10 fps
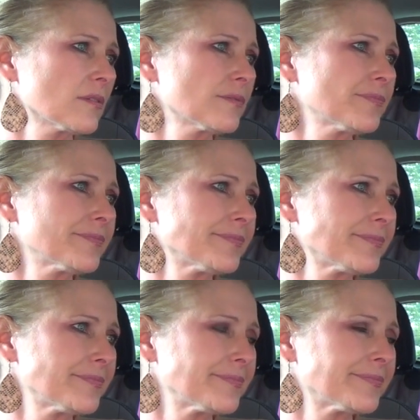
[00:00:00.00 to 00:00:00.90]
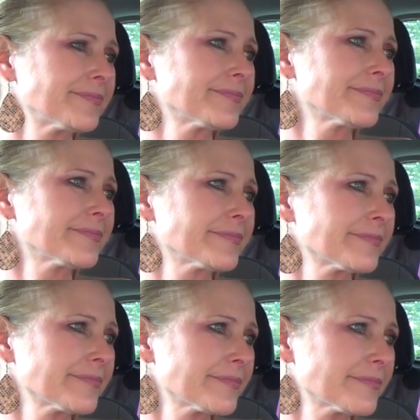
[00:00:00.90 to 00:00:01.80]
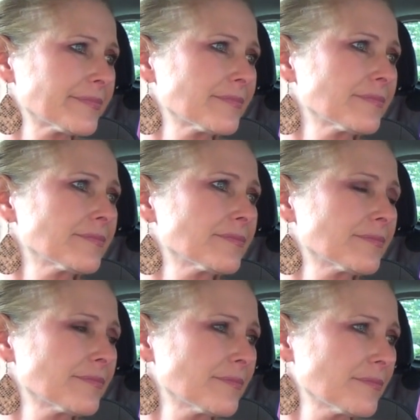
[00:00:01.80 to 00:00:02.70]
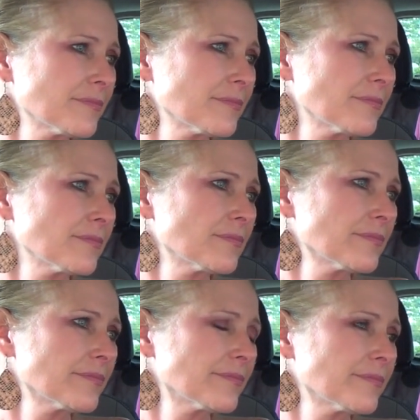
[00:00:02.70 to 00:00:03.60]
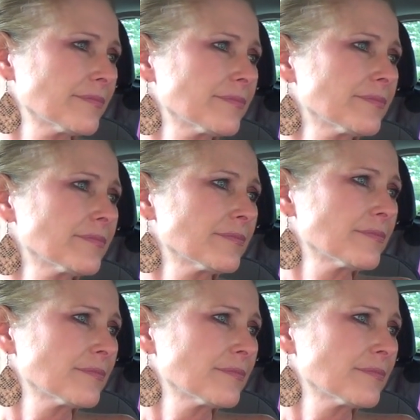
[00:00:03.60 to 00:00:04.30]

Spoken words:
(silent)